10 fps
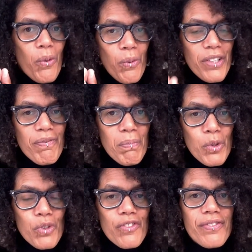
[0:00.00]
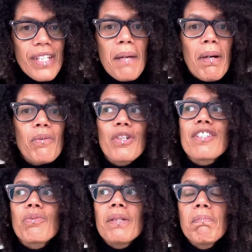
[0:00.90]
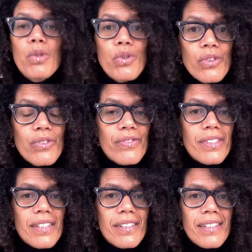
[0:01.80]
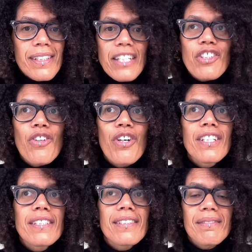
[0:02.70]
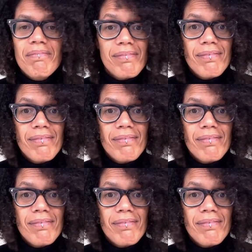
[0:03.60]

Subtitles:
we've moved, but once we moved, that choice